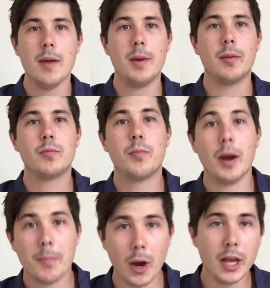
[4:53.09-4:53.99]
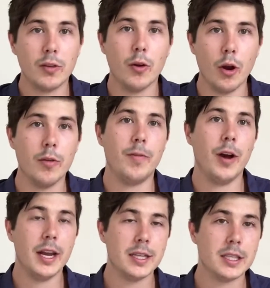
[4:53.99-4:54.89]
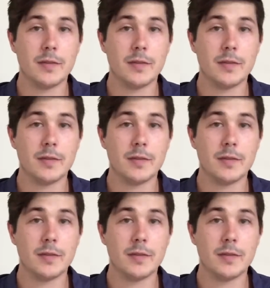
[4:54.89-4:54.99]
But by buying through owner finance,